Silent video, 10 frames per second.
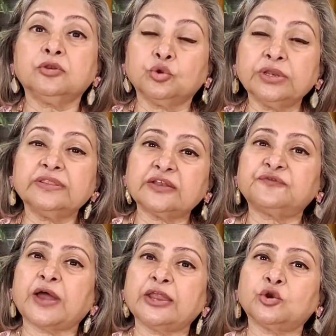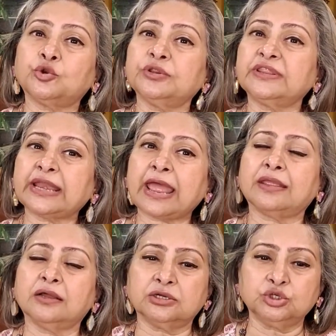during that fight or during that
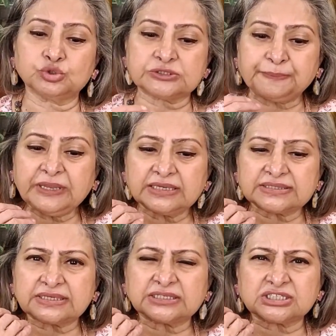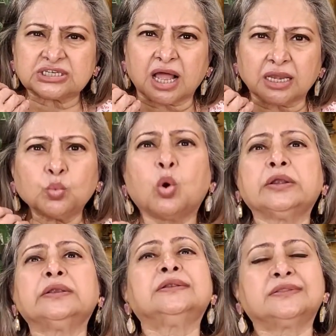anger, you speak such
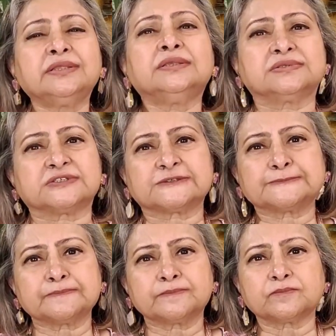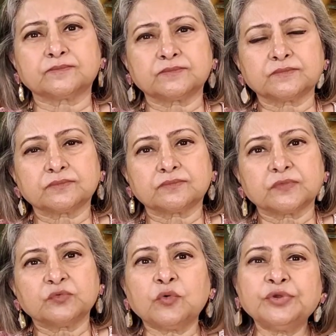unwanted things
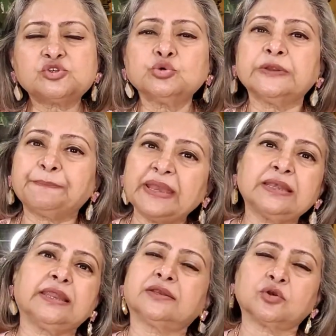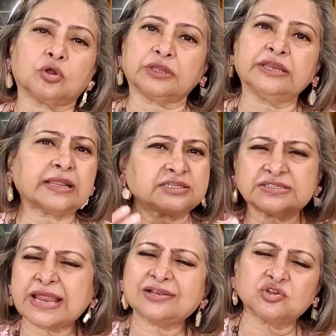for which you repent later on. It
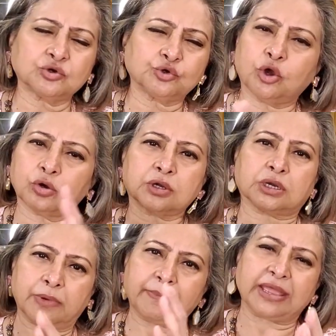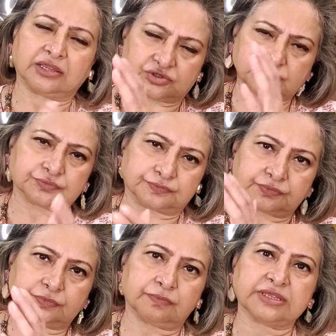just adds on to your karma baggage
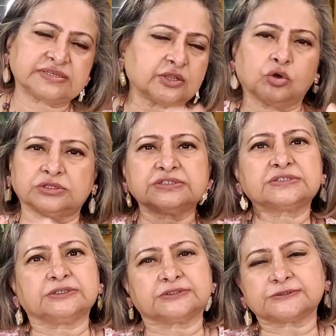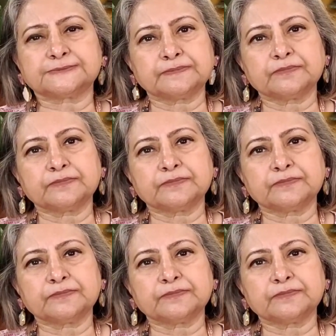by saying all these things.